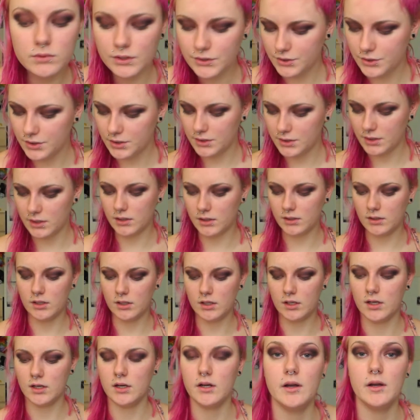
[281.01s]
once you're done
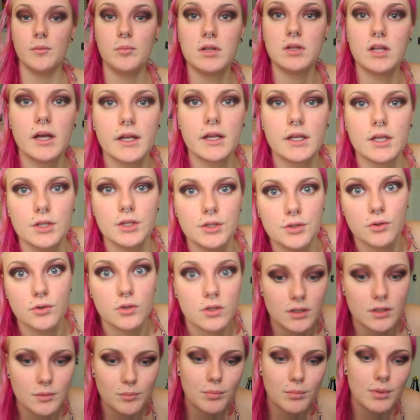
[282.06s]
uh, applying
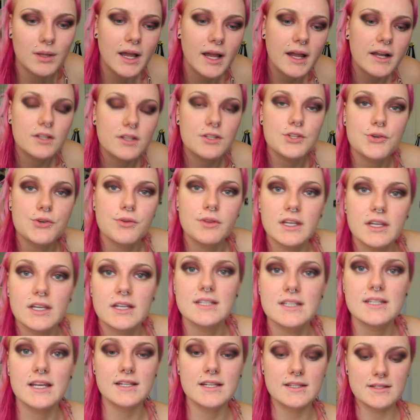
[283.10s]
your black to the
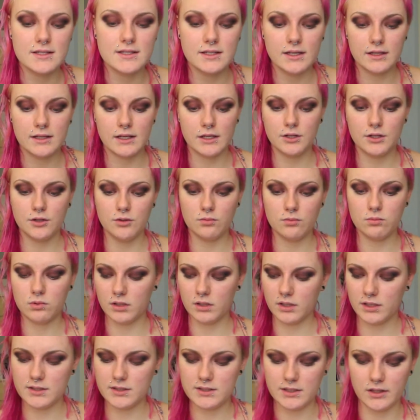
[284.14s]
intensity that you
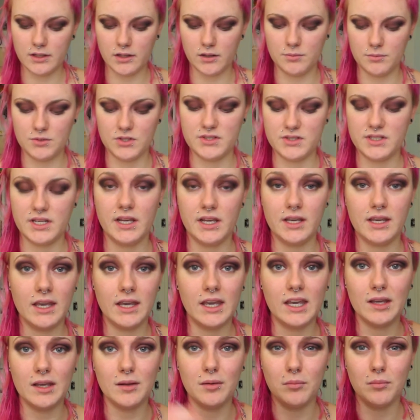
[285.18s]
want, um, just take
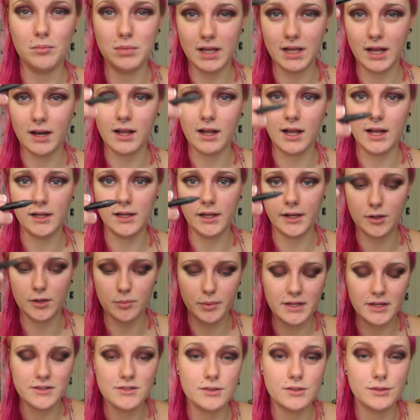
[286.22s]
a black eyeliner
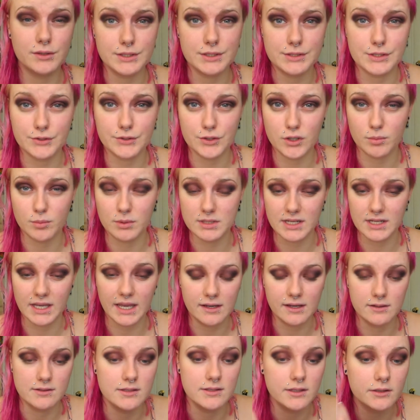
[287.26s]
pencil. This is Urban
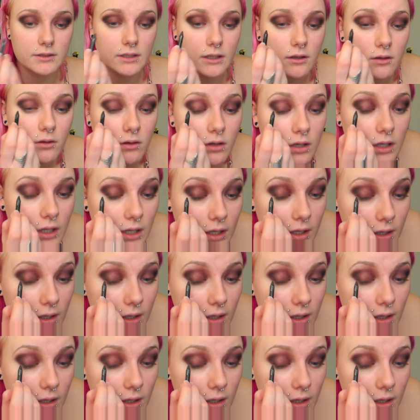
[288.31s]
Decay Zero.